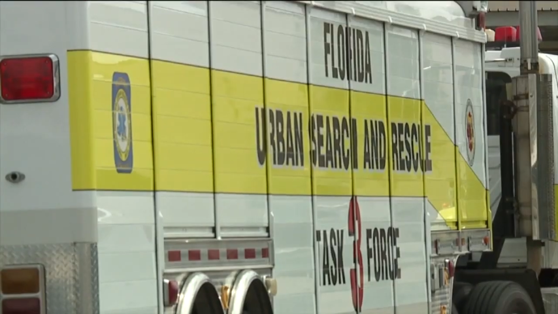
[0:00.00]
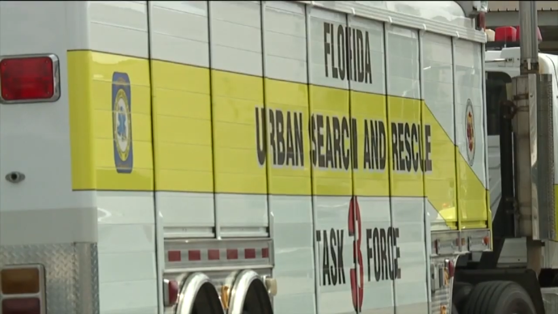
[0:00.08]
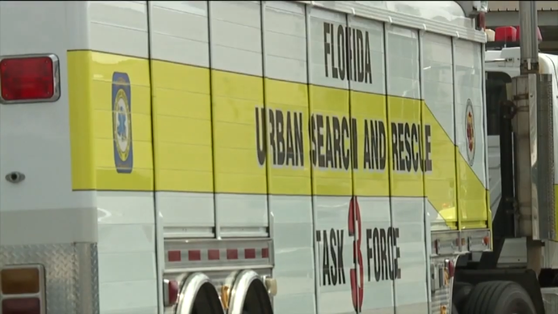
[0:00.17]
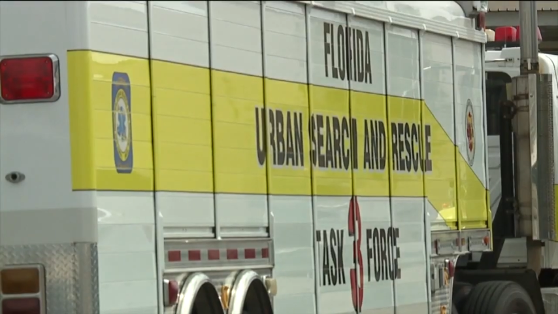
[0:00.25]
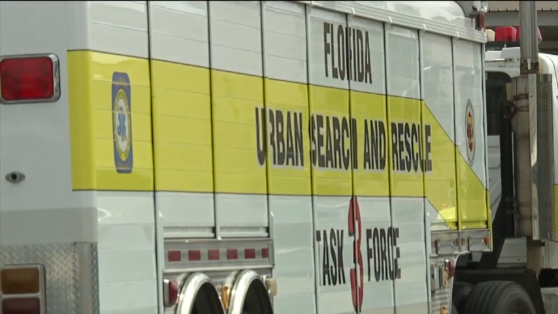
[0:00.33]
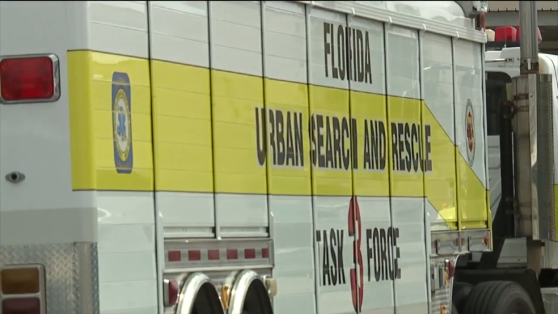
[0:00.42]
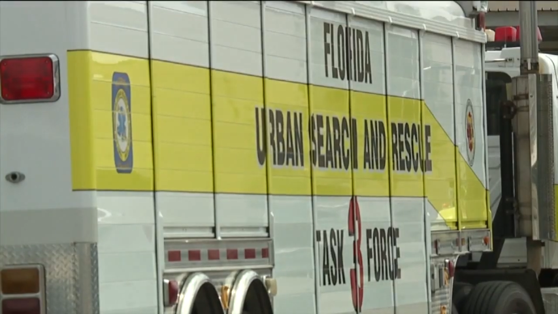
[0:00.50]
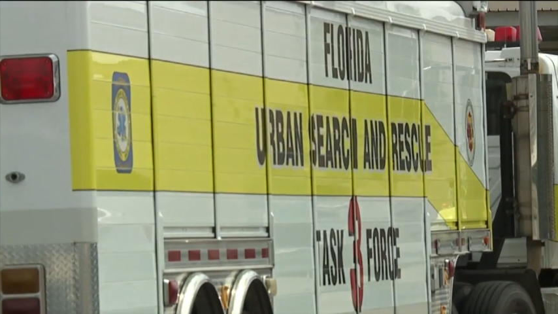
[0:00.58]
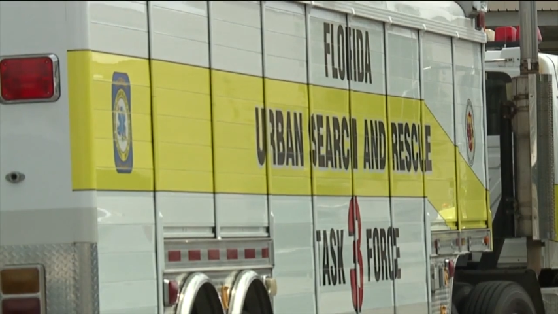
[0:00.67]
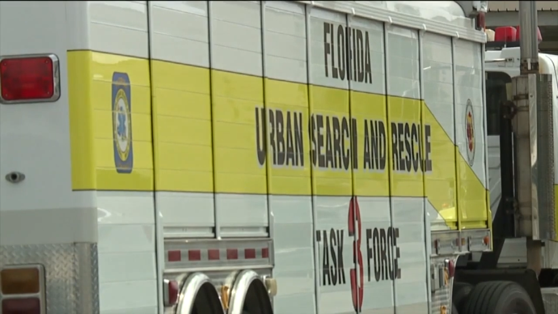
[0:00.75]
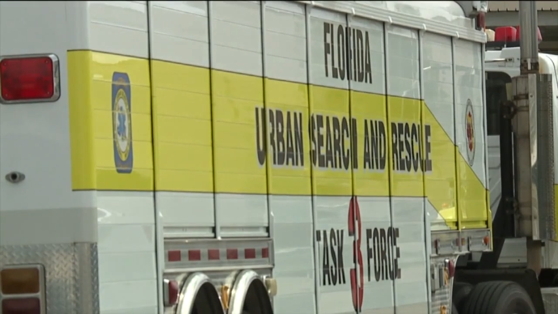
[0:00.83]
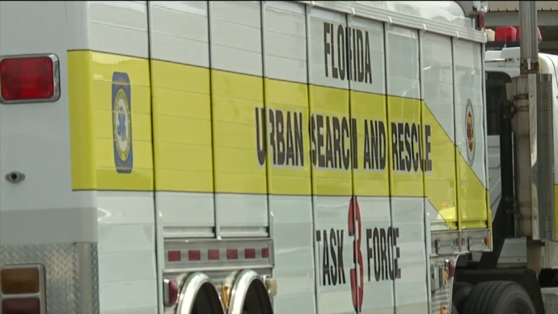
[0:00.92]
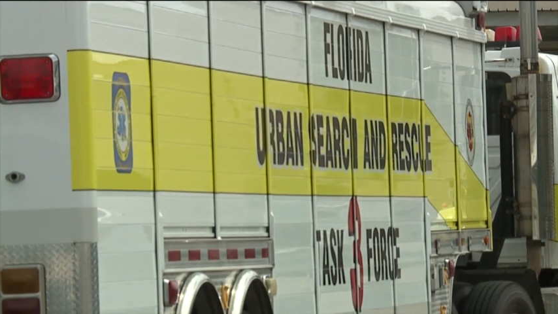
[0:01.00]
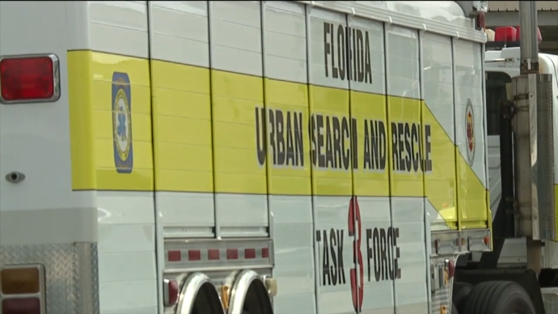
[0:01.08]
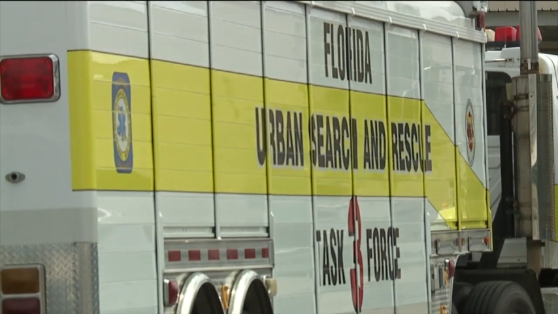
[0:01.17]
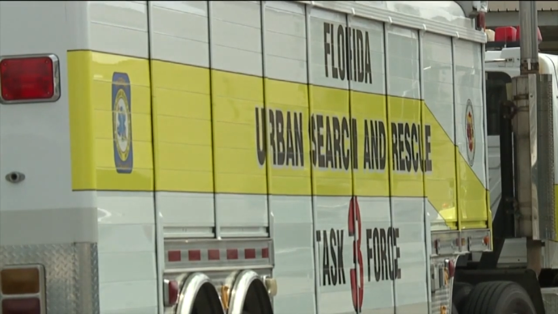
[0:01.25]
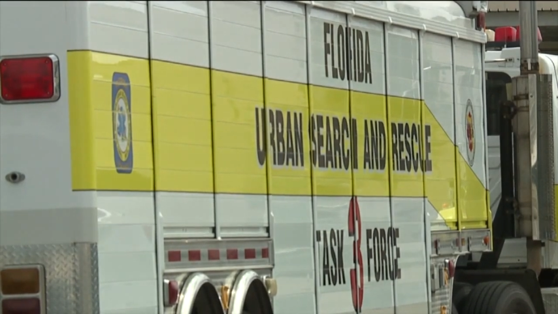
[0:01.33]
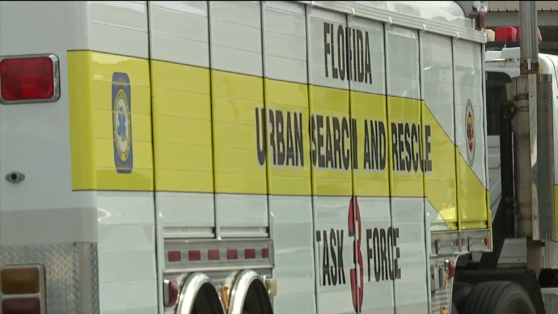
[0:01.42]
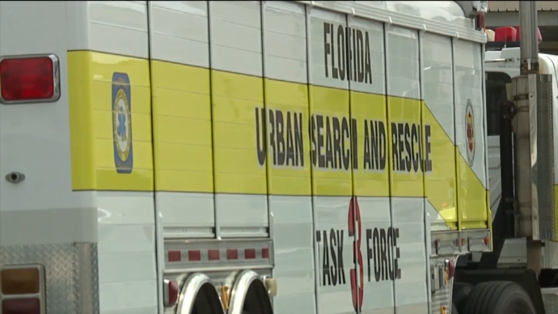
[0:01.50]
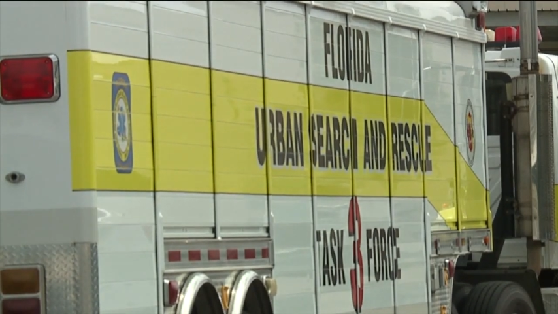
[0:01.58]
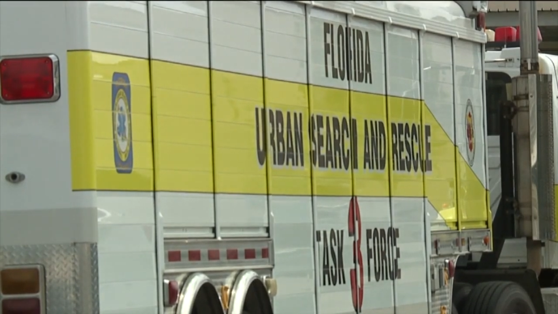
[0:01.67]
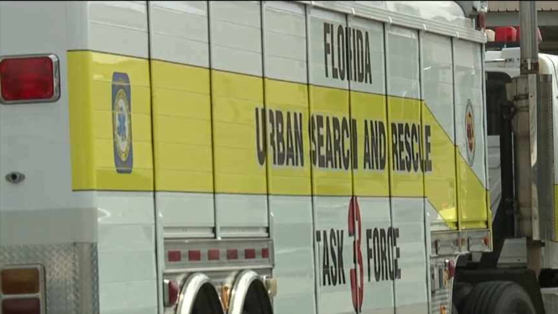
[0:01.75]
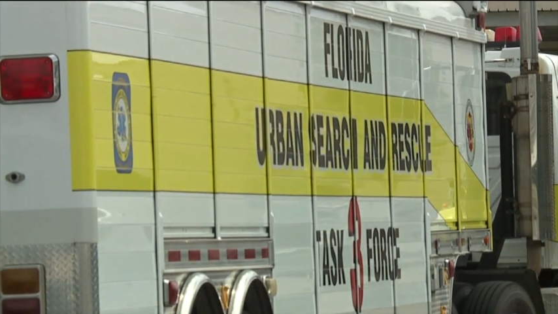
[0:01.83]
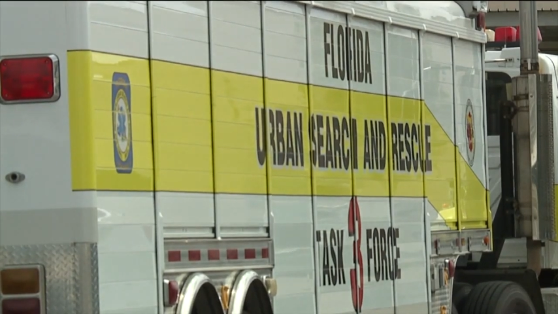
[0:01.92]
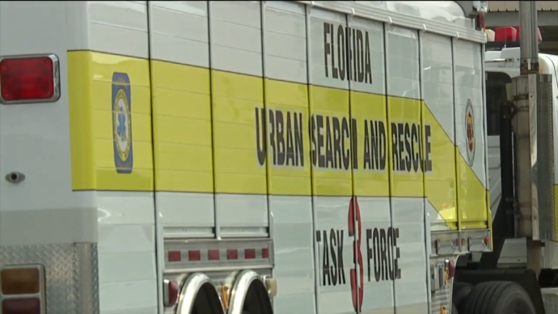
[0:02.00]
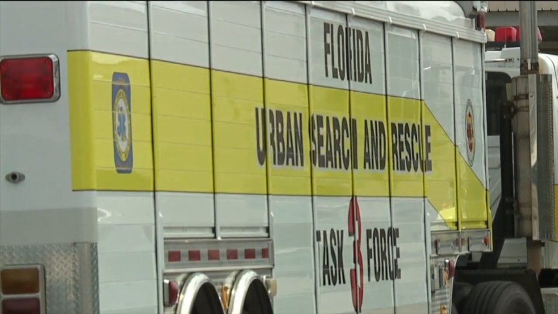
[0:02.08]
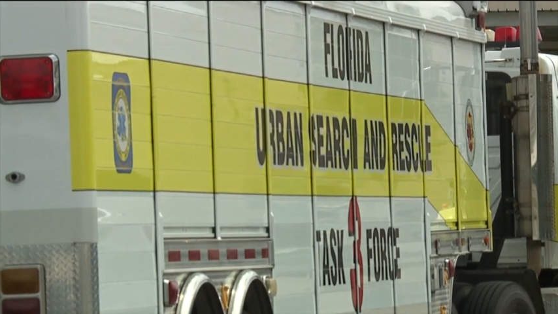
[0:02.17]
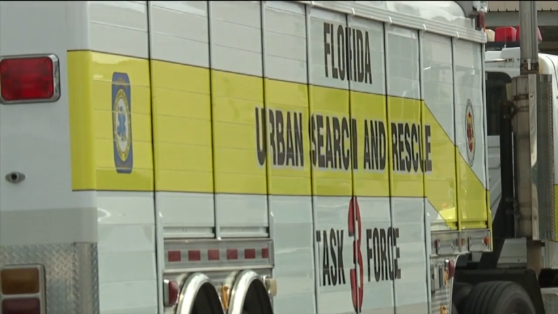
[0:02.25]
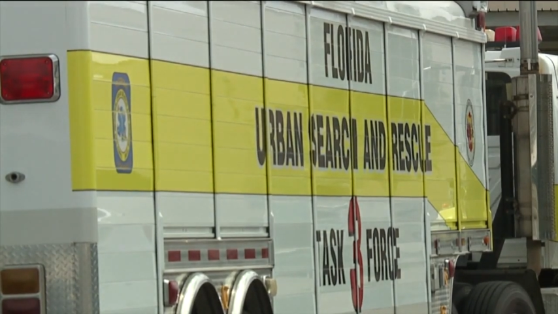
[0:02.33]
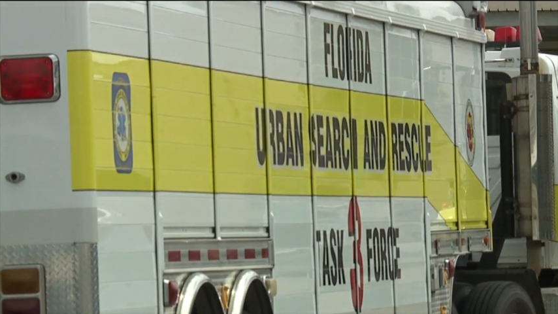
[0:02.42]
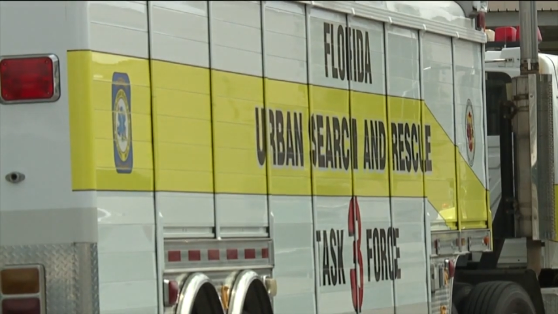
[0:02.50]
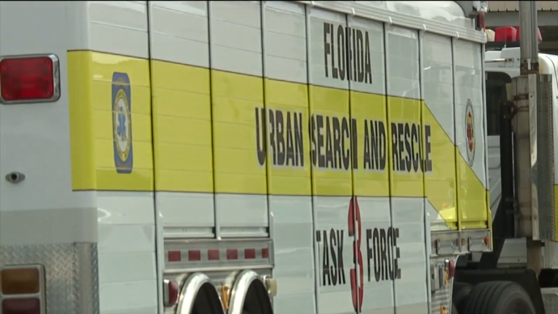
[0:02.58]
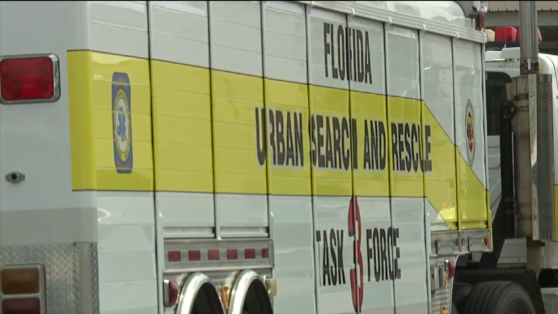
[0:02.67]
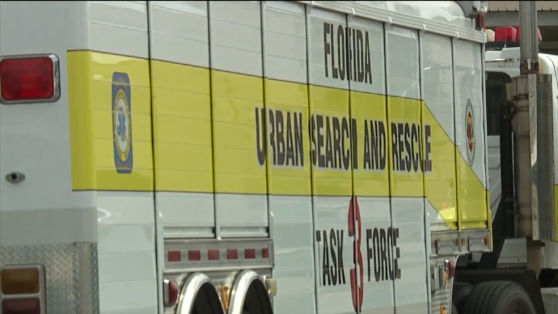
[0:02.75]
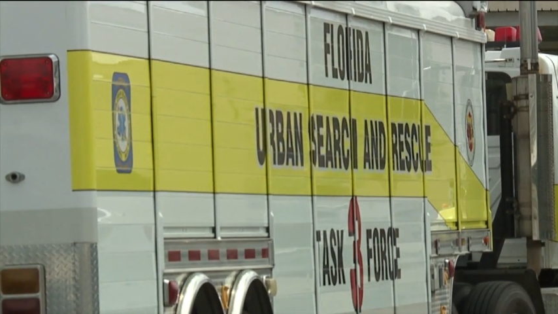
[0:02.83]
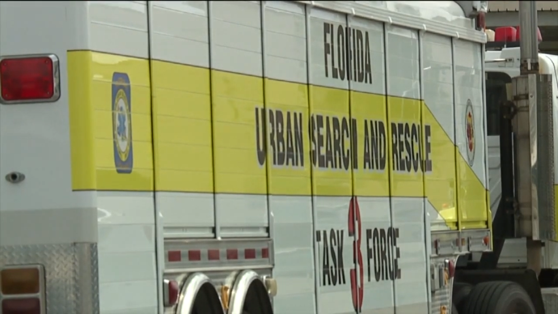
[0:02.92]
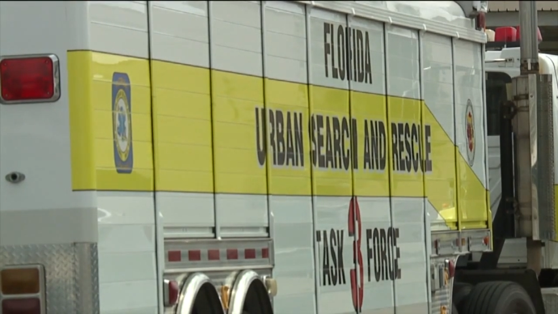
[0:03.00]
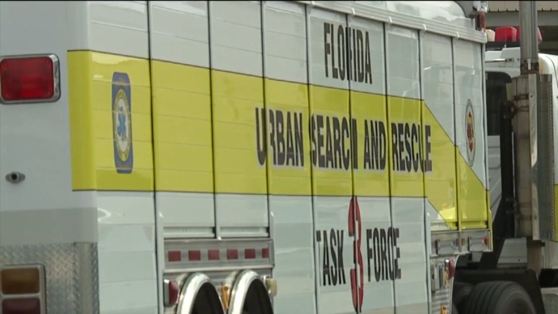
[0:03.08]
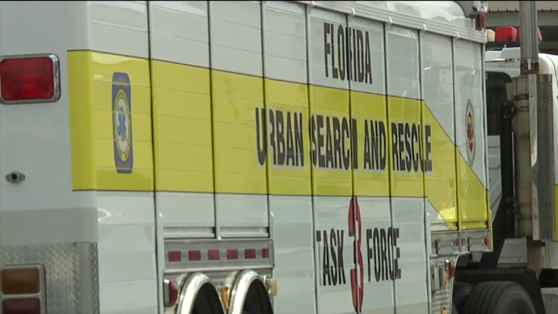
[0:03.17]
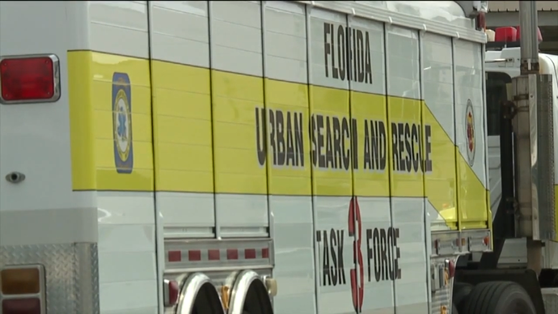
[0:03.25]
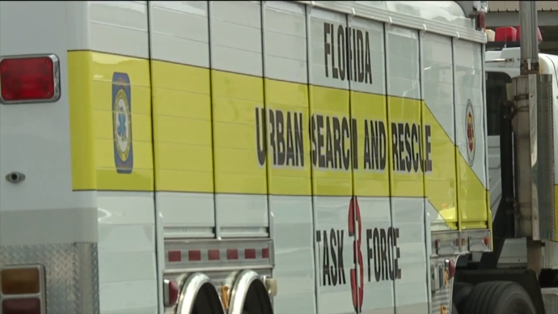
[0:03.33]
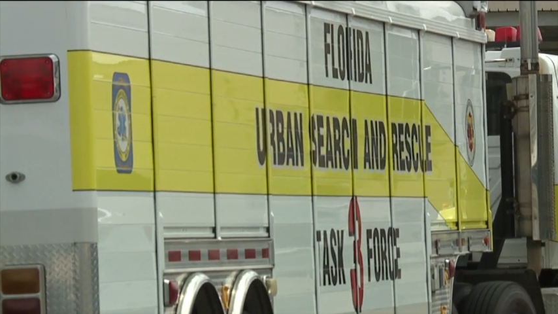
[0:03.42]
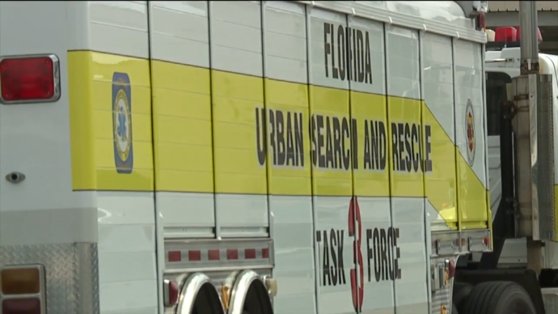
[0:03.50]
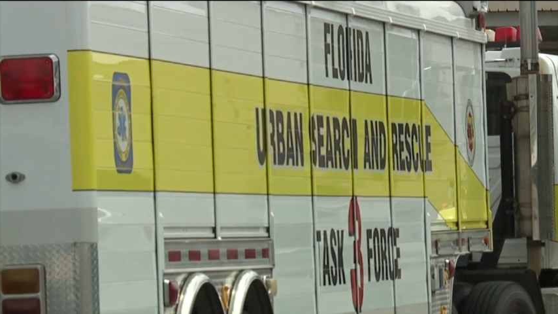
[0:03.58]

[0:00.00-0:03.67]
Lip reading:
Nobody's mouth can be seen.